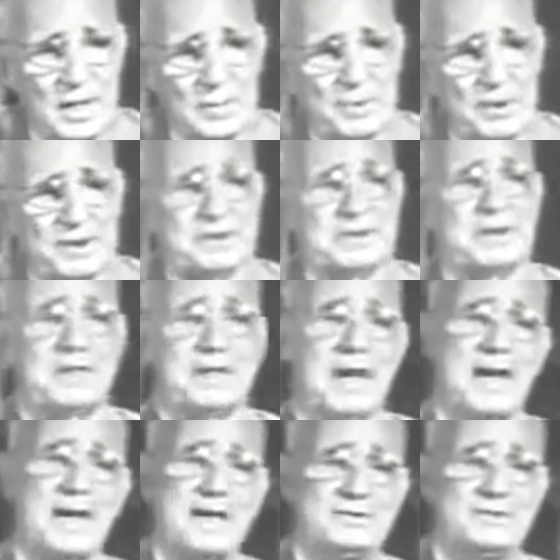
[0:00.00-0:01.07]
Personally,
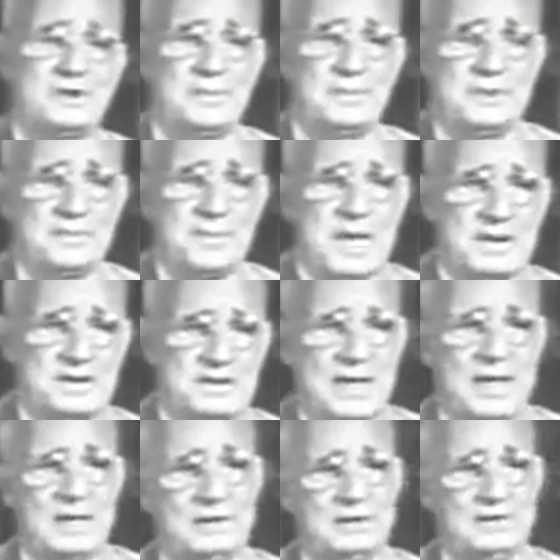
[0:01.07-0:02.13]
I attribute my
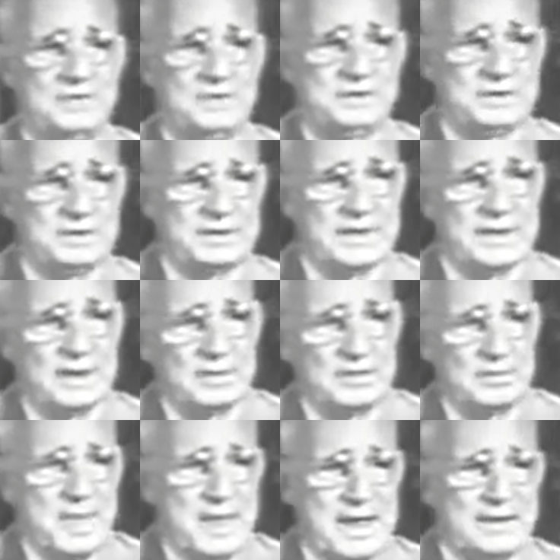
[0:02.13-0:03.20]
sound physical
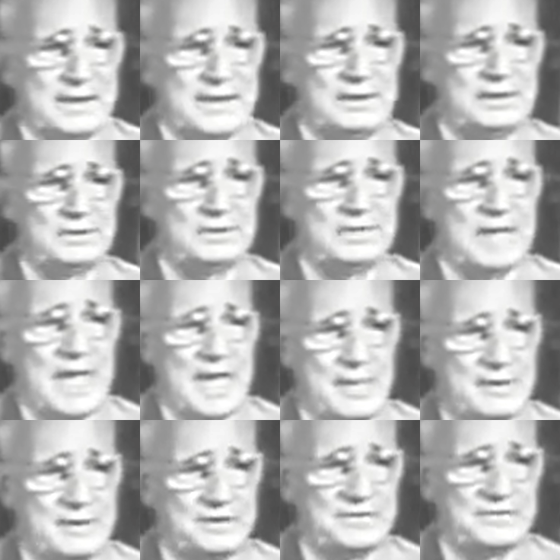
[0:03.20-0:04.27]
health mainly to the
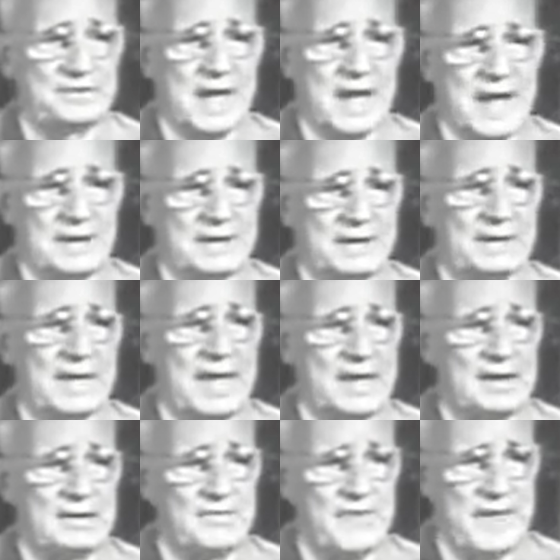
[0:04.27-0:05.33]
habits of dieting
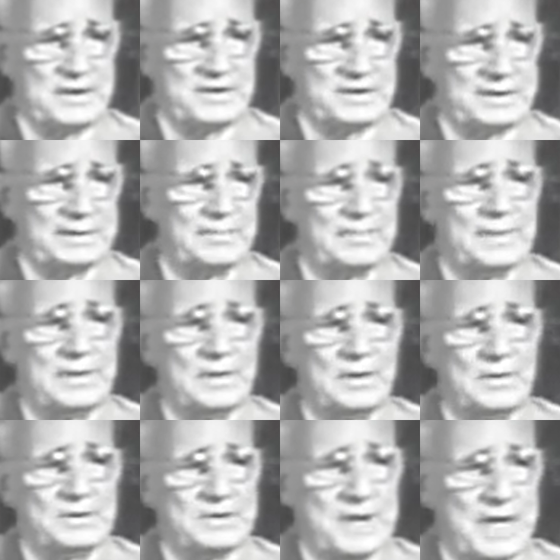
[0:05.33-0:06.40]
and fasting,
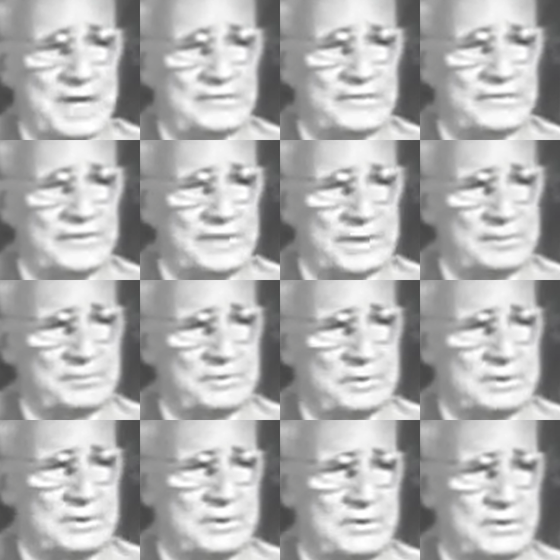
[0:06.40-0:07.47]
which I have developed
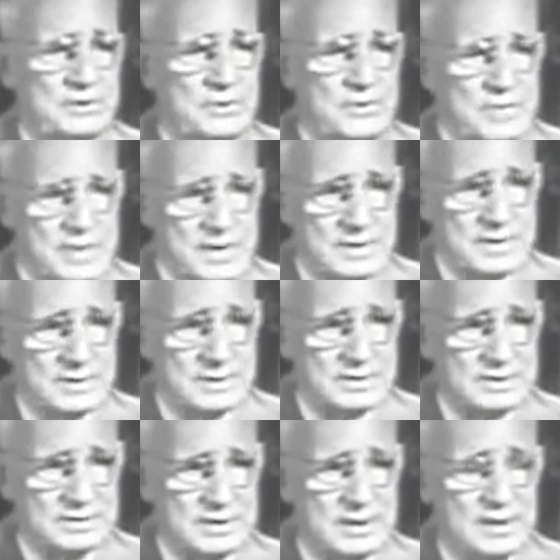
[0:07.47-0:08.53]
through the
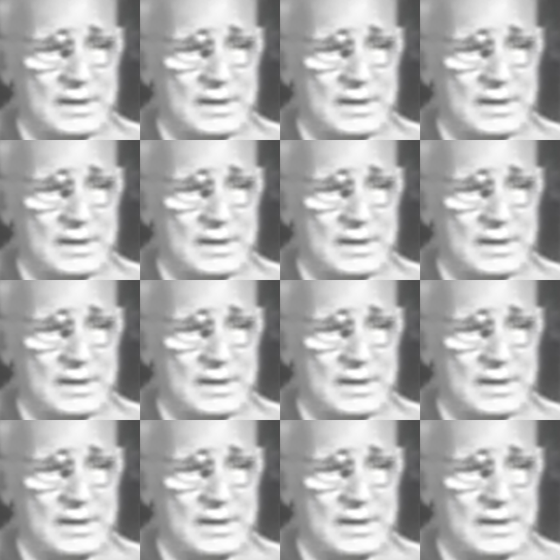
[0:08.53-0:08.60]
years.